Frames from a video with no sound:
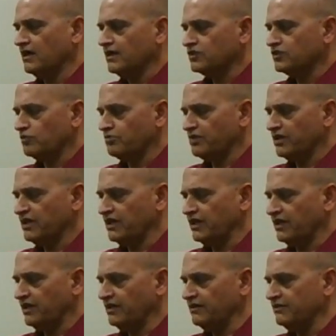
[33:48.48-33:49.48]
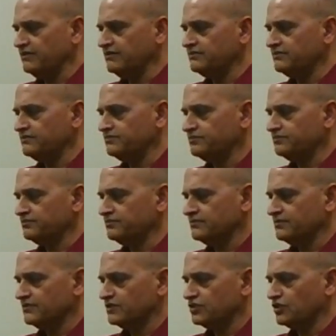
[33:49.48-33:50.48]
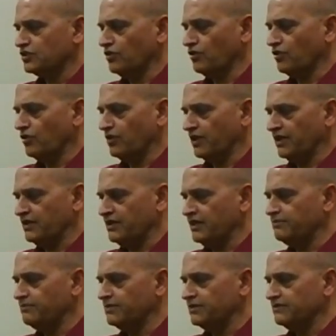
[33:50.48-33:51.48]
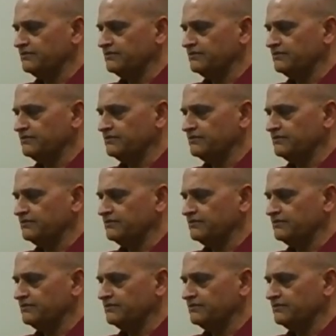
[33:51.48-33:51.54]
So breathing in, slow, long, and deep.